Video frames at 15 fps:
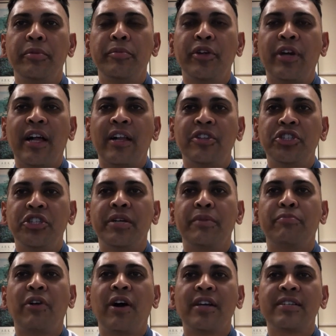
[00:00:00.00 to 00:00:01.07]
and Immunology
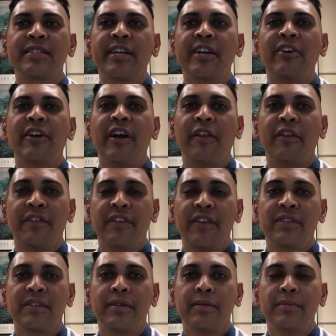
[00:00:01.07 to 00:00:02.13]
at Bronx Care Health
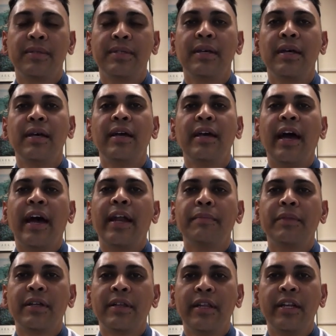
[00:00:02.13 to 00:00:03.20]
Systems, and
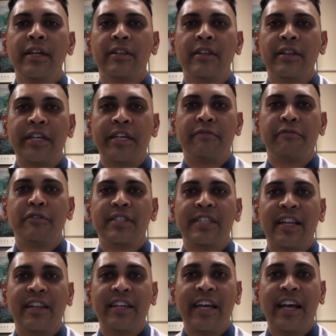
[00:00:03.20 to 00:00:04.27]
I'm the clinical lead for
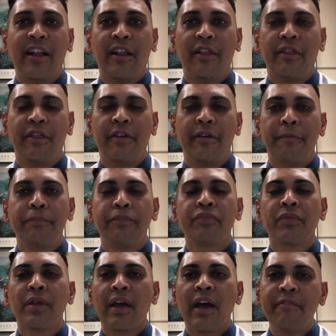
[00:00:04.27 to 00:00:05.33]
telehealth.
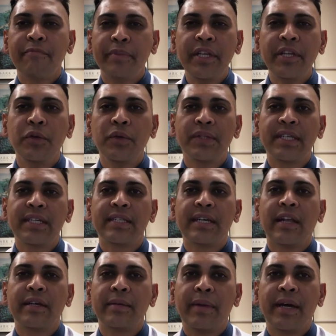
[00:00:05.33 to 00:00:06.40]
I've been using
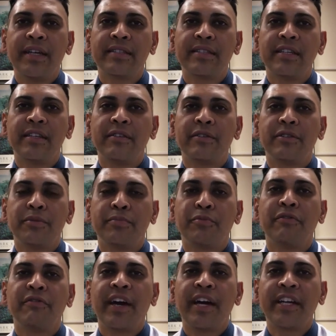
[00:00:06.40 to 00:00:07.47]
telemedicine to
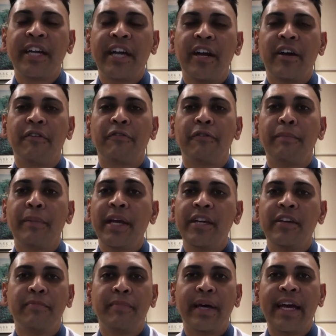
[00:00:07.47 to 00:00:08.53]
provide care for
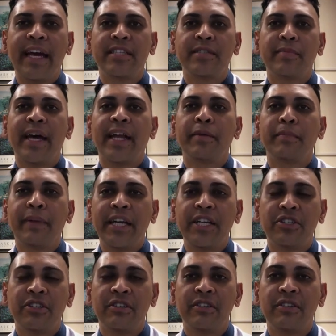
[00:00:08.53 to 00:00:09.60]
many of my asthmatic
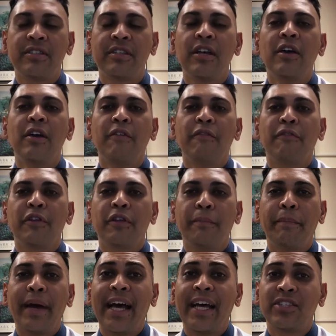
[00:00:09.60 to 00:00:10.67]
patients for
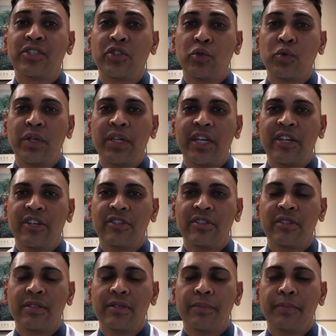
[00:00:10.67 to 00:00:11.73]
the past two
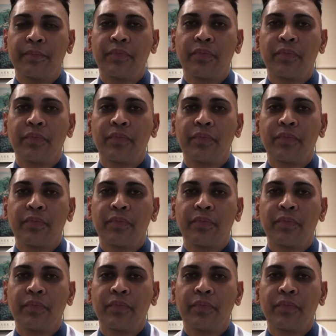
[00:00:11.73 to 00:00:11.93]
years.